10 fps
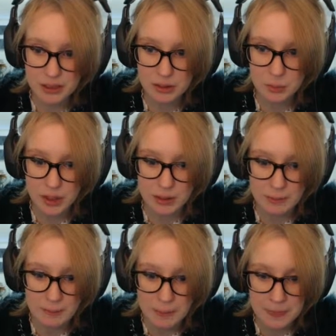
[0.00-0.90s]
sweet.
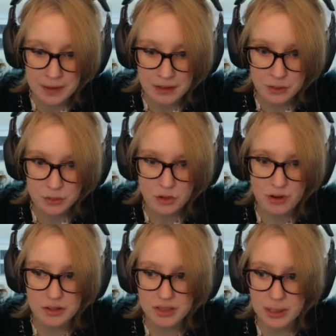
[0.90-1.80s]
The drawer
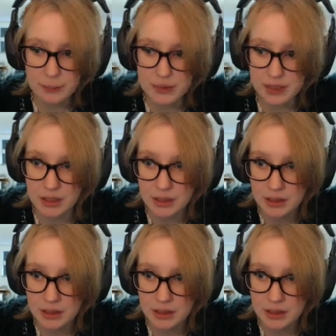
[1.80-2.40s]
is empty.